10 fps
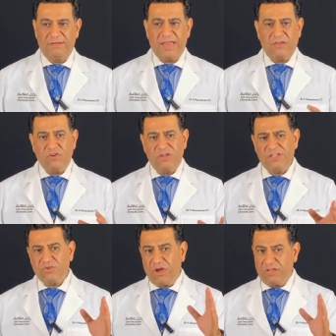Now, you
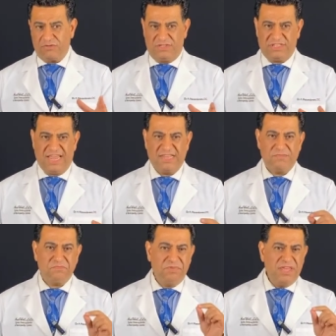need to
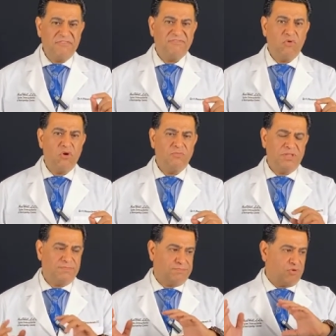understand, before
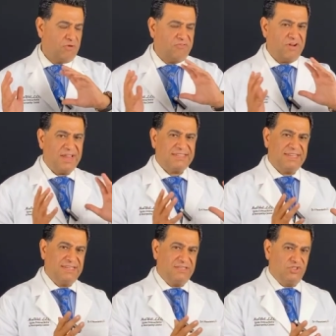we provide
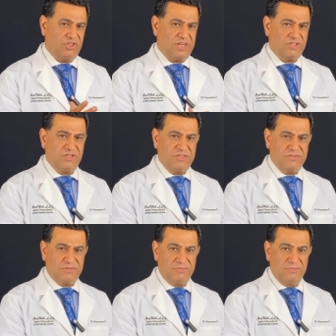the
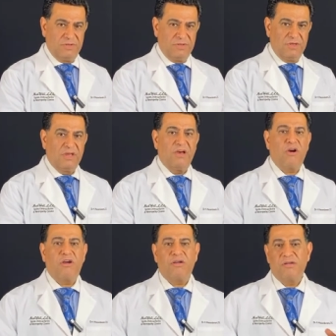injections,
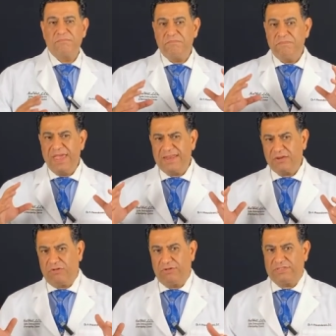our
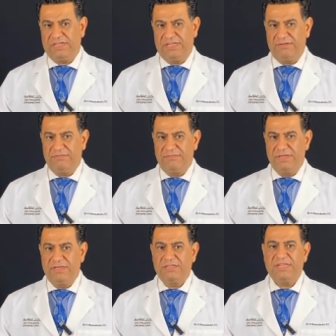medical team
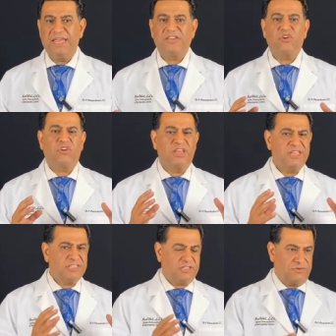take your
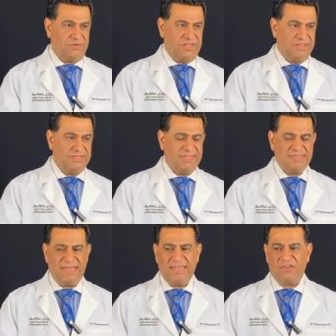history. They
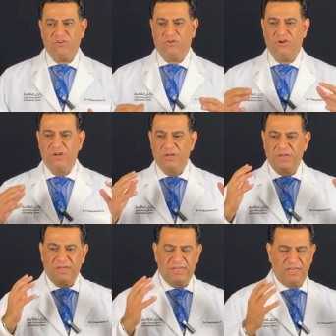take your
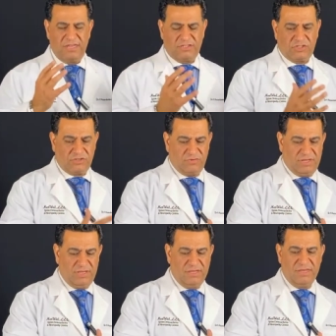
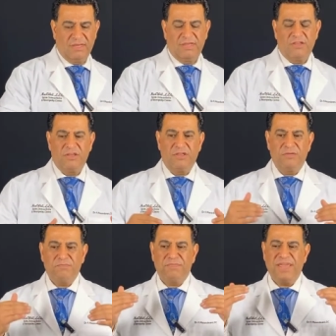history
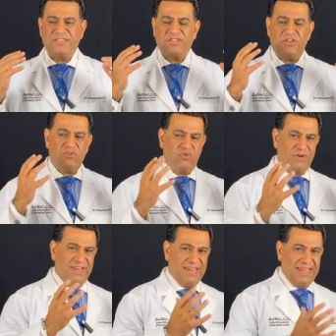based on
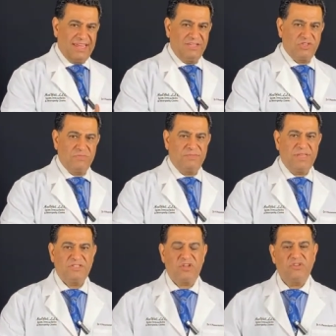your age,
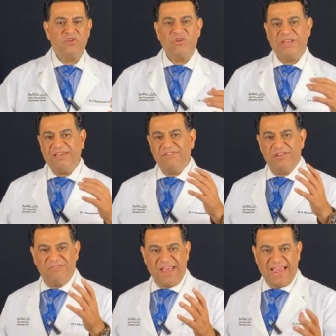based on your
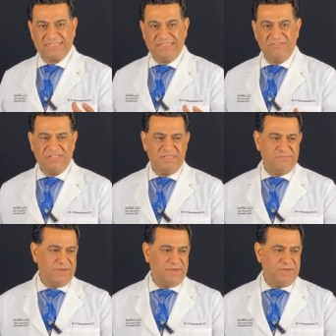level of activity,